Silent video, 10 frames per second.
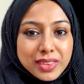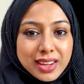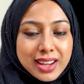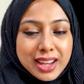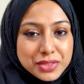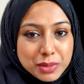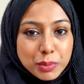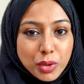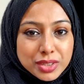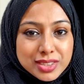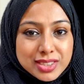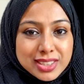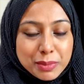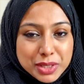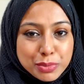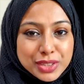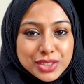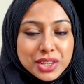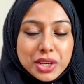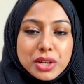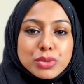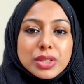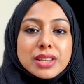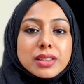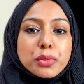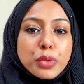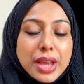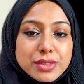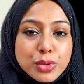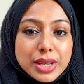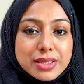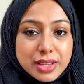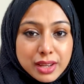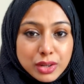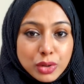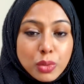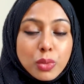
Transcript: i have some important commitment so these are the ways you can say a no